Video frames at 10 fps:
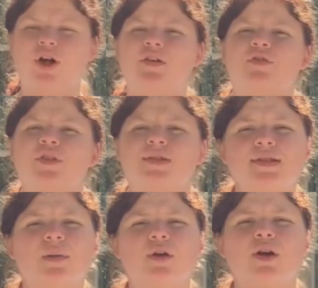great for the
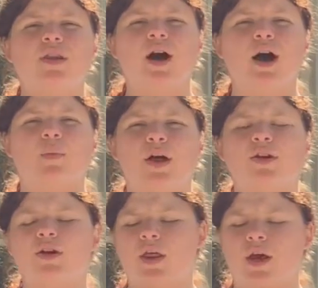summer and the hot
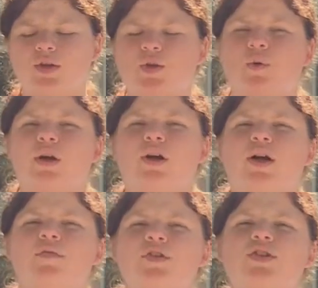weather. They also work
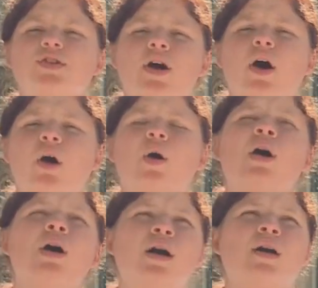great for snow,
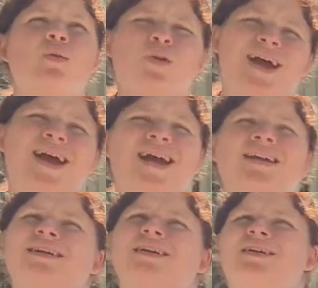
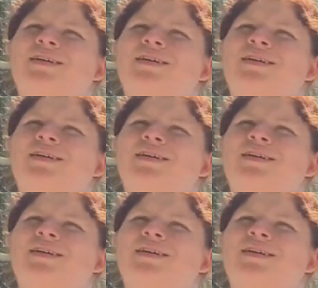rain,